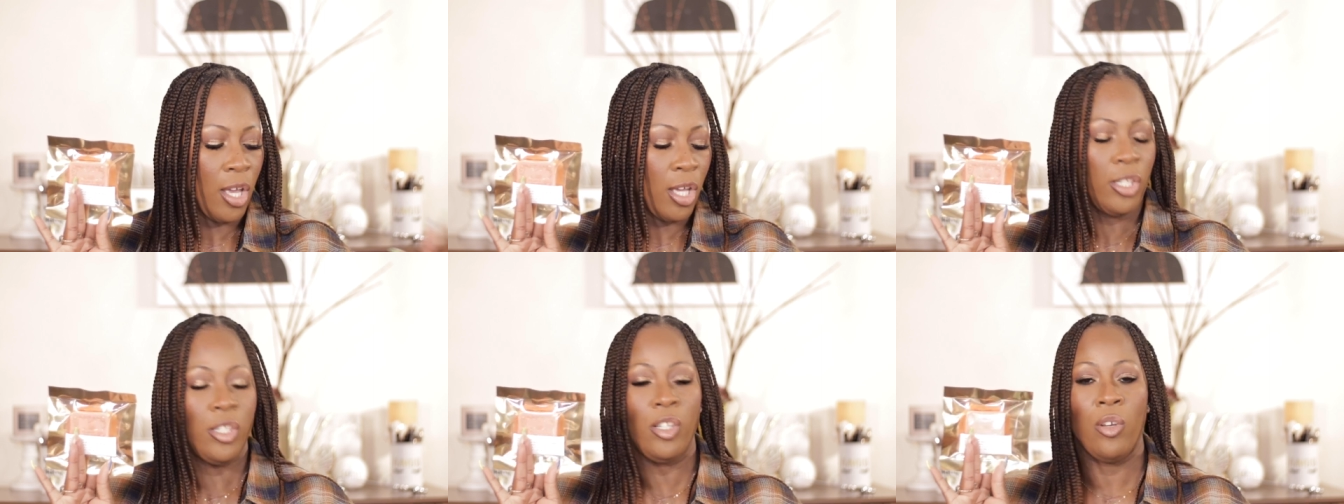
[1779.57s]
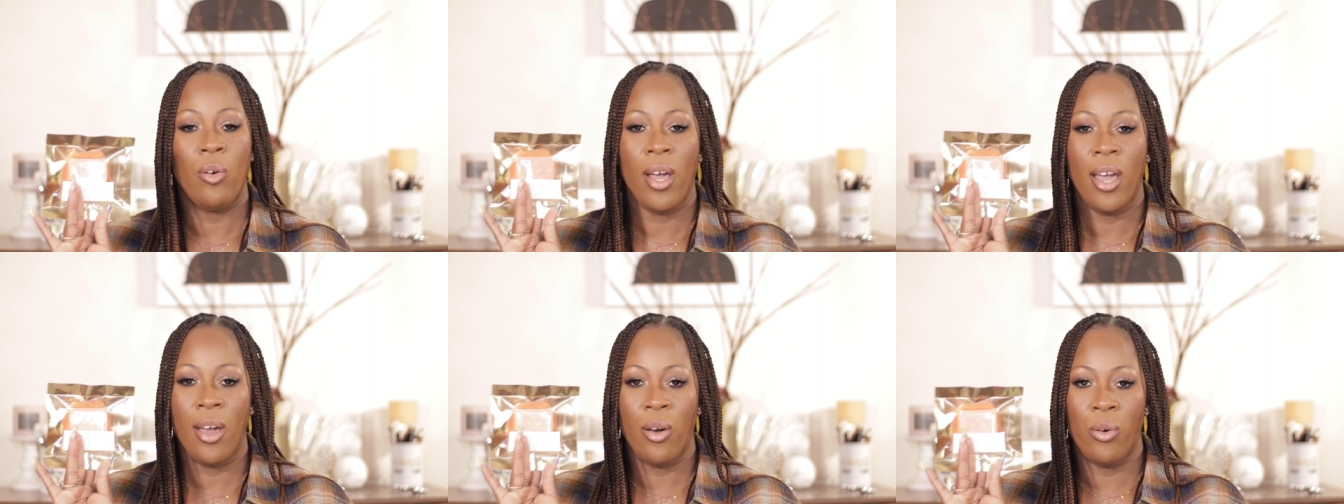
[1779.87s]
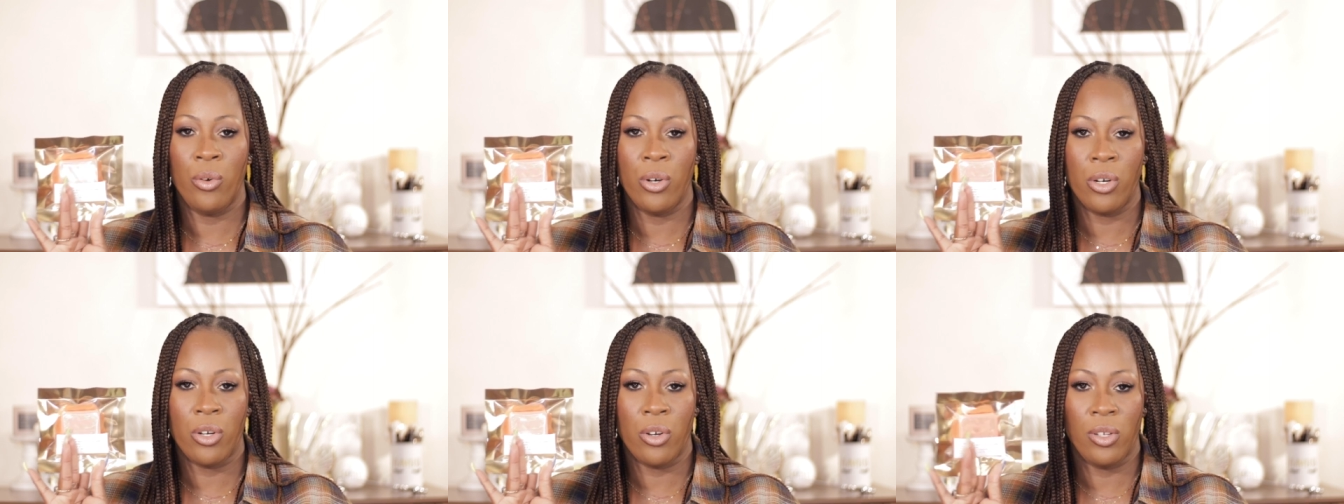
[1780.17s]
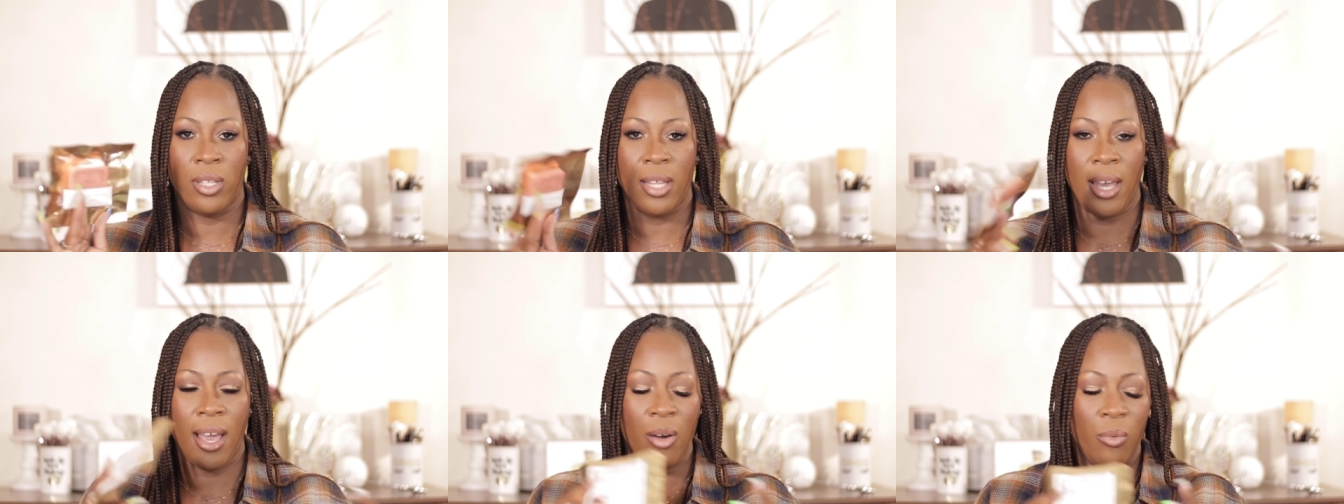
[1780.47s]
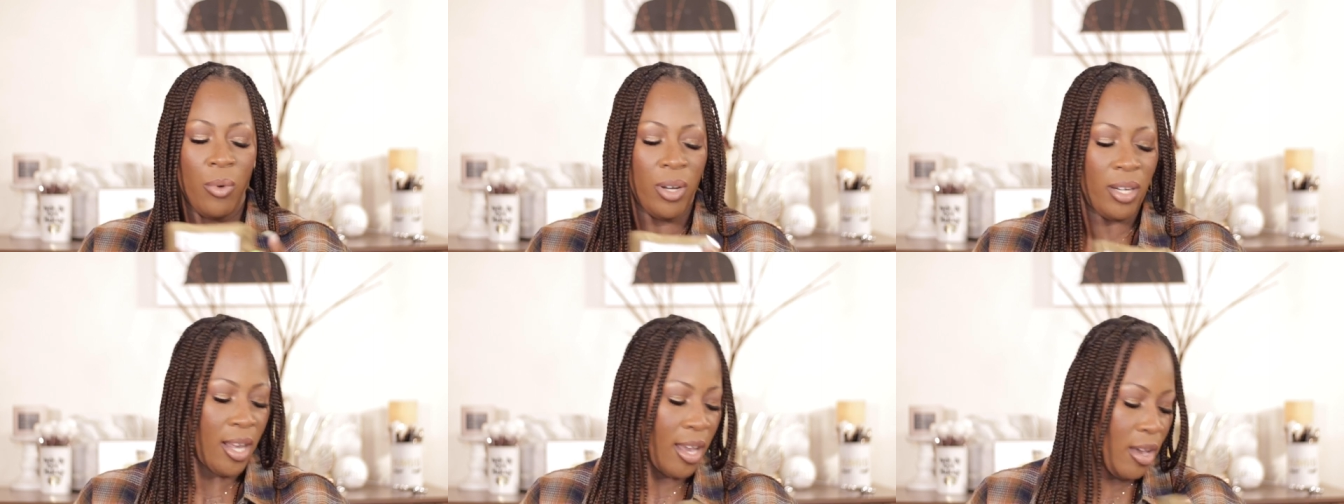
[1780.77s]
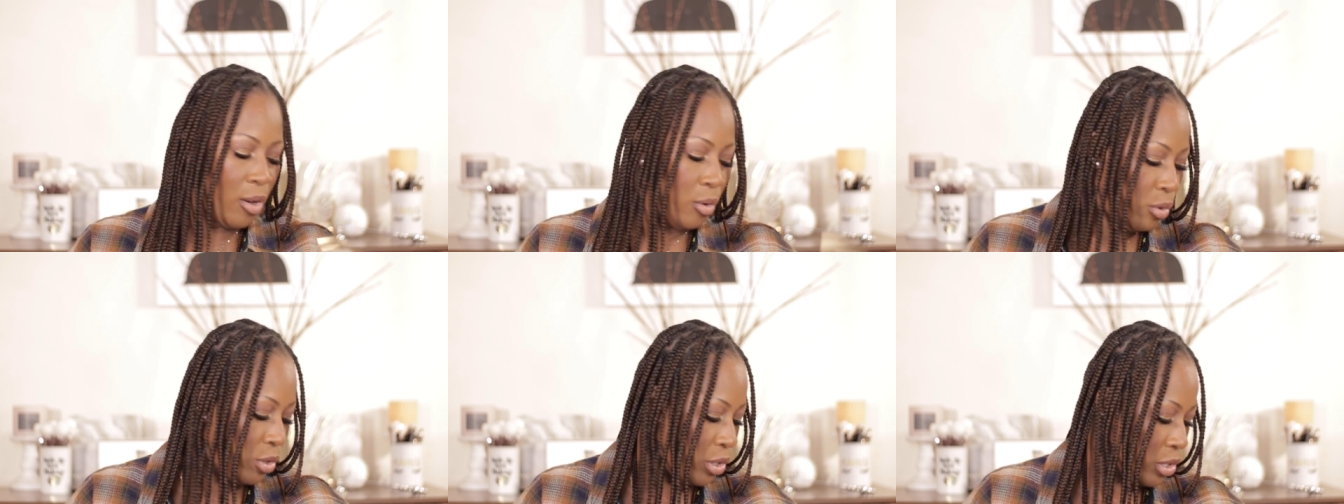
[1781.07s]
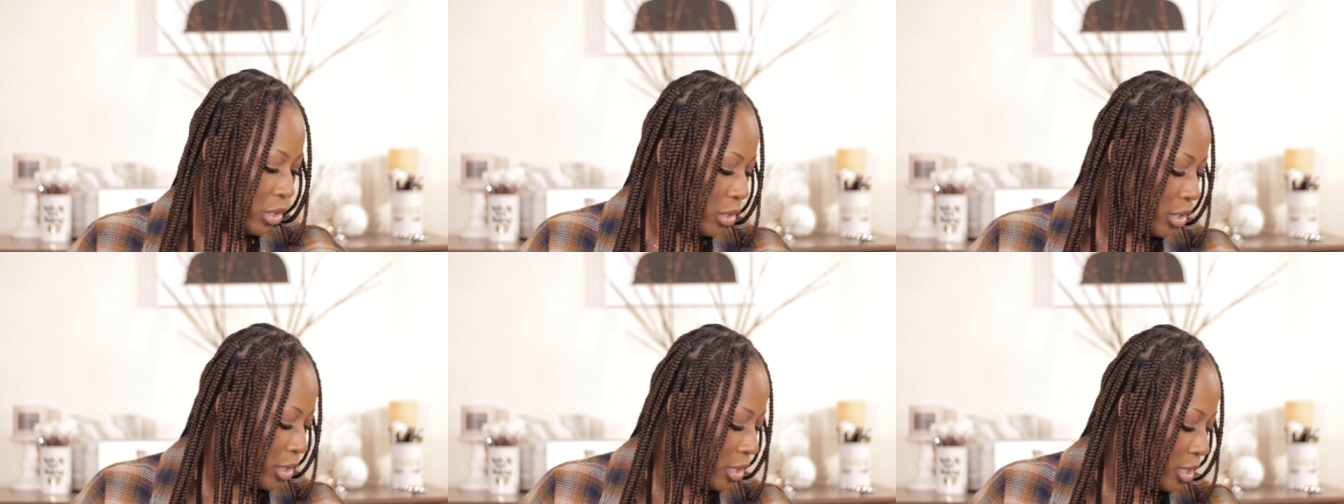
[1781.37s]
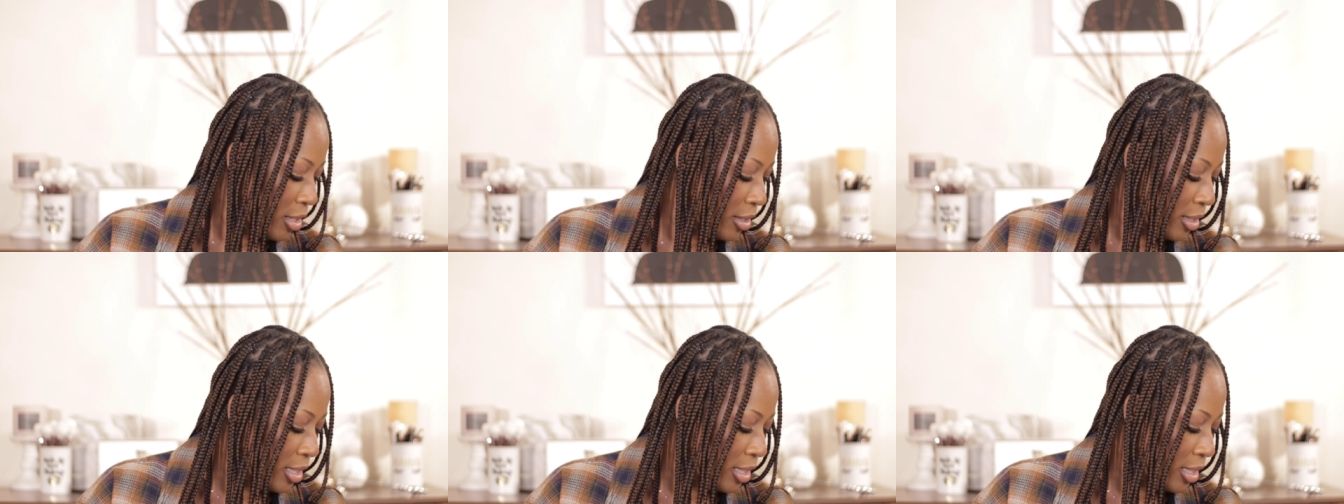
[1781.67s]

So I ordered that when I ordered